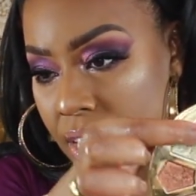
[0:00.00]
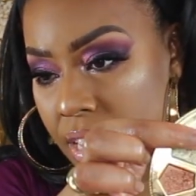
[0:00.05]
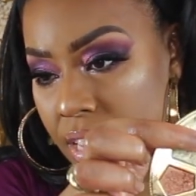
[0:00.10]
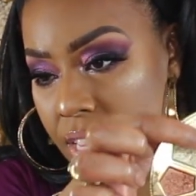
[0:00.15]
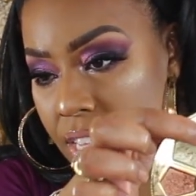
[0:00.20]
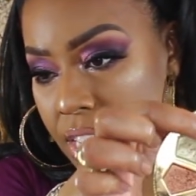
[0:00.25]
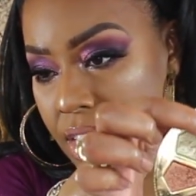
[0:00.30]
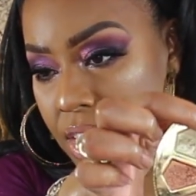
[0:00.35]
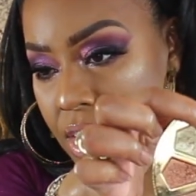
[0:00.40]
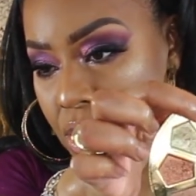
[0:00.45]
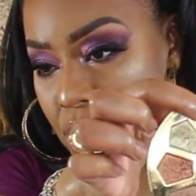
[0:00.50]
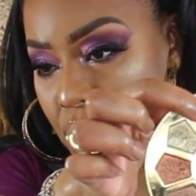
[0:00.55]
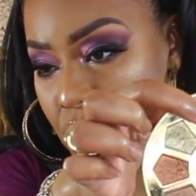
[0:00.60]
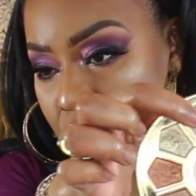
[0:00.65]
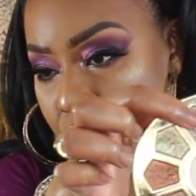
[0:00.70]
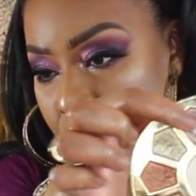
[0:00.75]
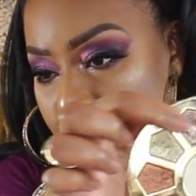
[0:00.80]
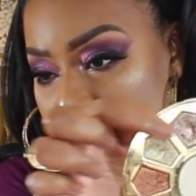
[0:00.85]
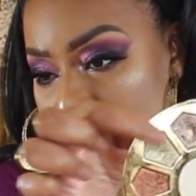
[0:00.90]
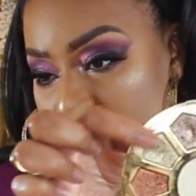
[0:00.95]
these
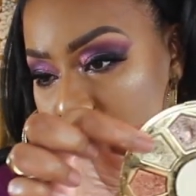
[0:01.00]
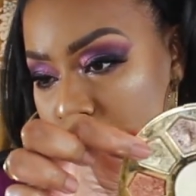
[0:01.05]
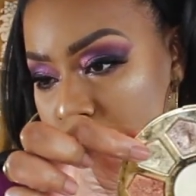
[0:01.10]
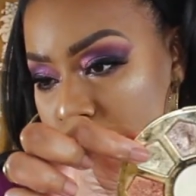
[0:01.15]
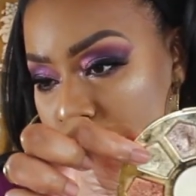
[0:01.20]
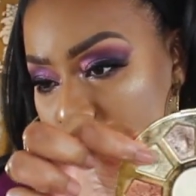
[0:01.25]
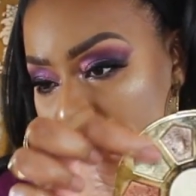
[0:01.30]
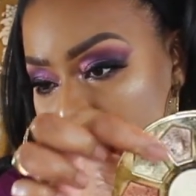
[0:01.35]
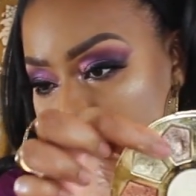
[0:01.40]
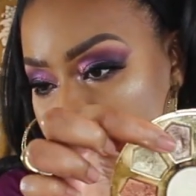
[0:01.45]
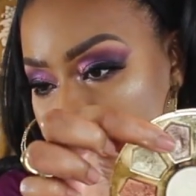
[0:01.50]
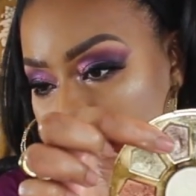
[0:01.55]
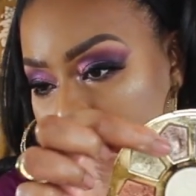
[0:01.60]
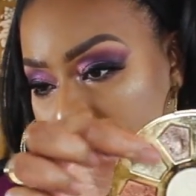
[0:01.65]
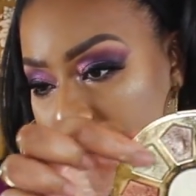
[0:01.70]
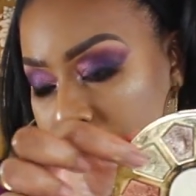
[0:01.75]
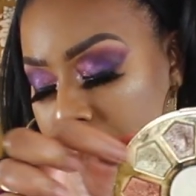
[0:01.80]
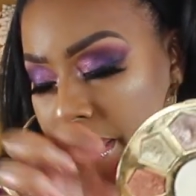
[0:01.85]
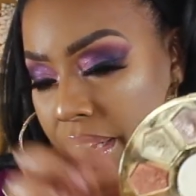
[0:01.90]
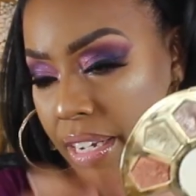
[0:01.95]
two
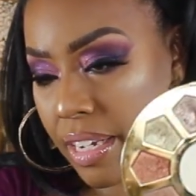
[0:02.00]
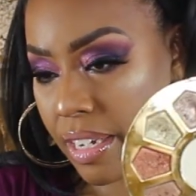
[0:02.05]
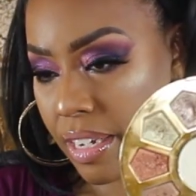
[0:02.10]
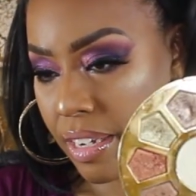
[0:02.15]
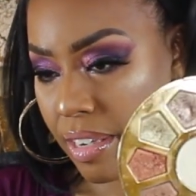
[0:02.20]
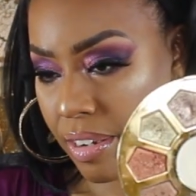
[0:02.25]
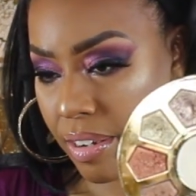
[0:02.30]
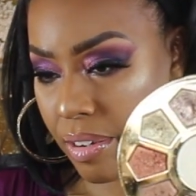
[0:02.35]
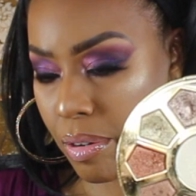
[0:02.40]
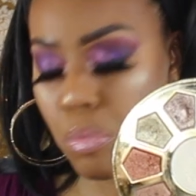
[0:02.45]
right here.